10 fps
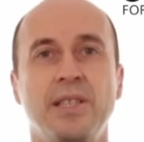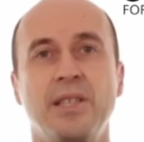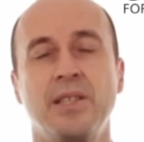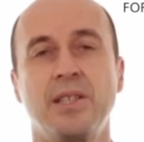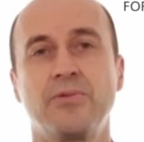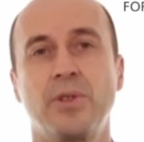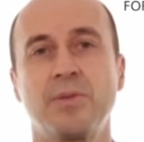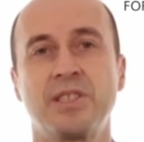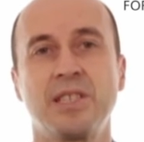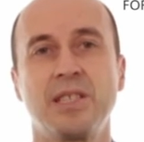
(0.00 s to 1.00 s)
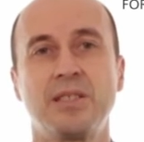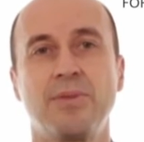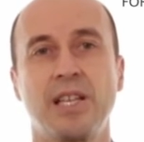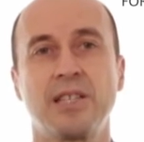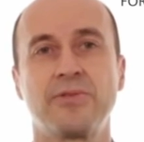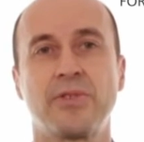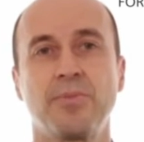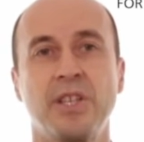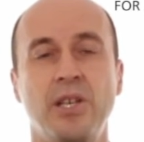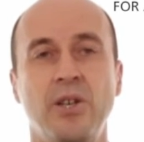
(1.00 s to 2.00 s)
informal city dwellers from
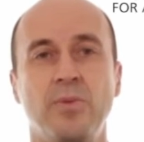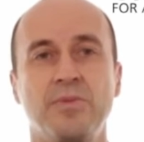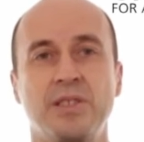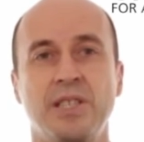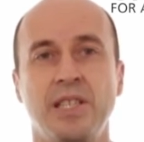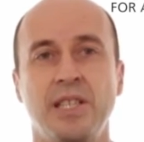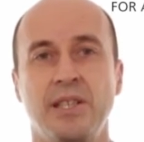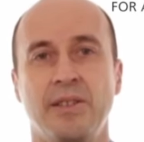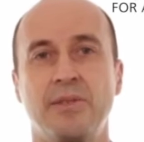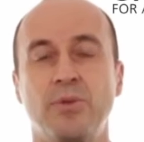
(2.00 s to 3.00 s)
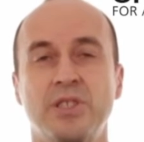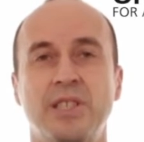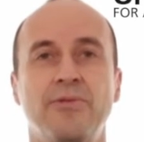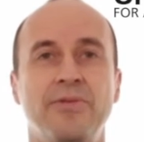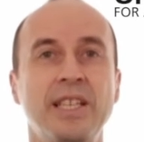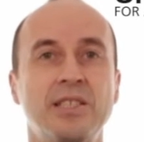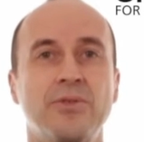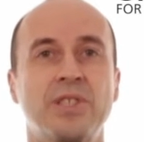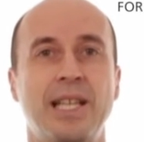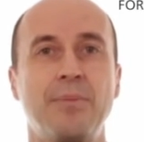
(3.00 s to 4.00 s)
their homes. That was the phase of
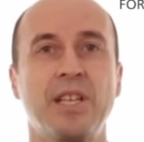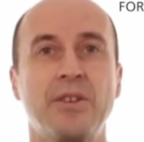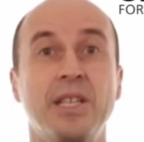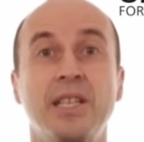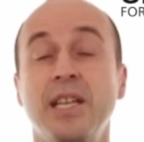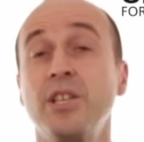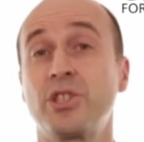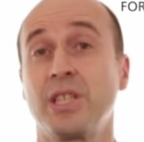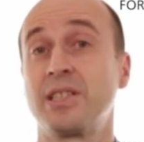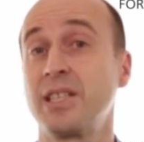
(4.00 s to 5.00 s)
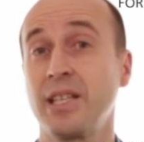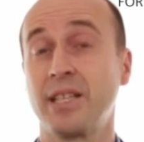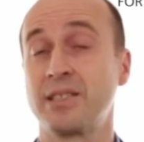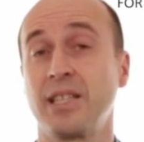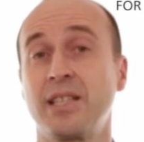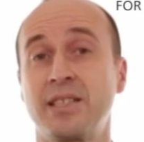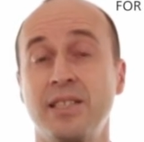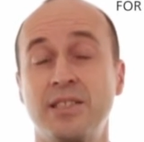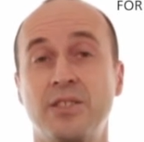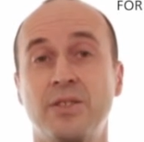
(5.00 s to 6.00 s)
slum eradication. It still
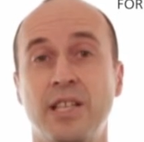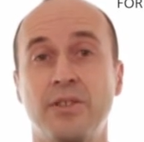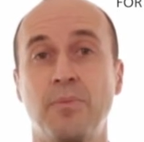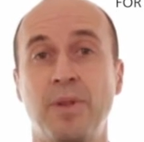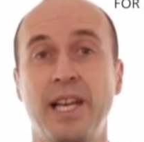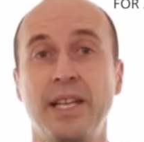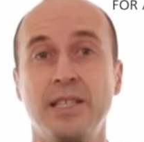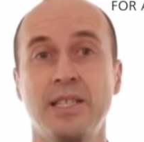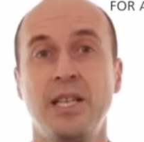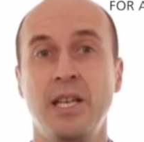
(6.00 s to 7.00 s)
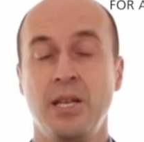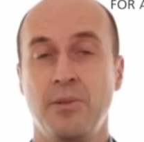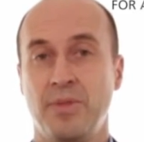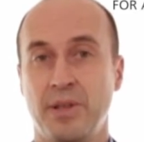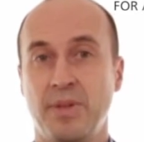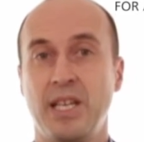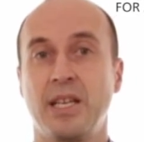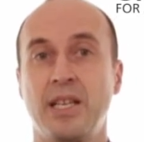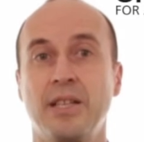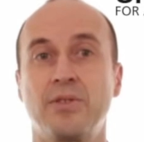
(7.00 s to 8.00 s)
exists today on the planet, but many
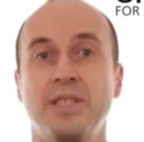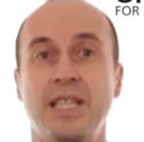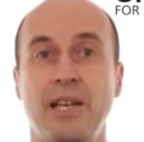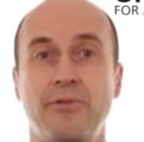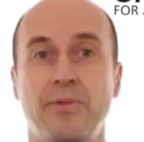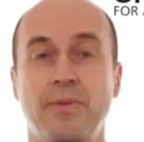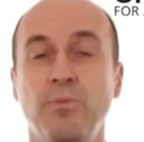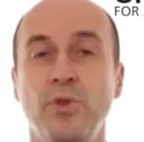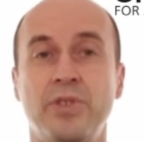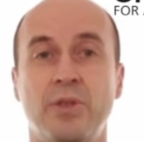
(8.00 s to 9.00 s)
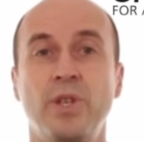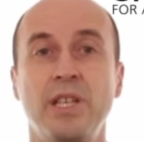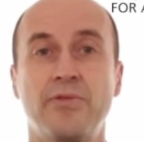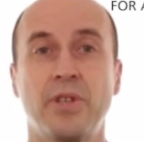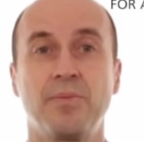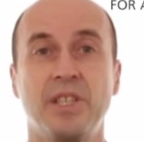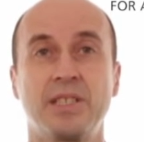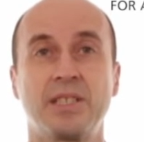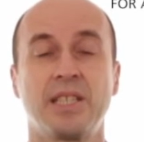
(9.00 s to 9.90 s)
countries have moved away from this